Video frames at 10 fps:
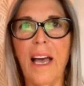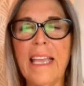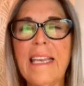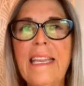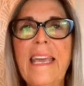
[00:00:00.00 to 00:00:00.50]

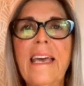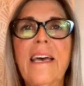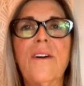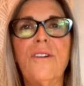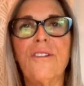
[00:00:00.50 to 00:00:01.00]

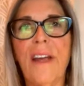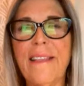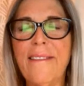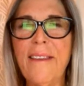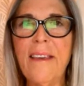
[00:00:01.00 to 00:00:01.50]
idea or
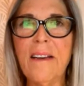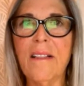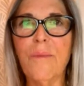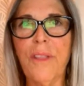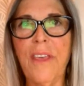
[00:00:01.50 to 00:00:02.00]

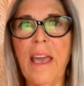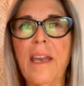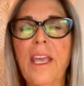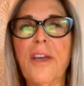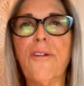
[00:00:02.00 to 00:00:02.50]
ideal with the
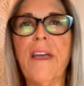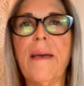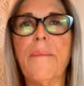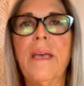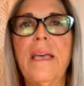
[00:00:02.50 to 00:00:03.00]

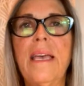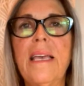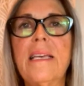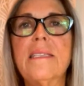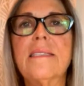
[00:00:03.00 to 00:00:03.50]
Enneagram
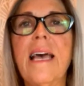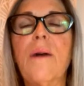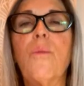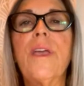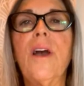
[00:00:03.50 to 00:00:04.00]
is
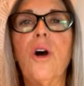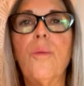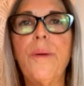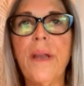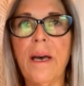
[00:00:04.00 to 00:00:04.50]
that we
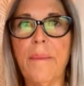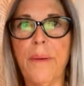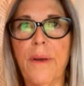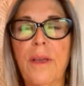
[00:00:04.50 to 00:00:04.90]
open up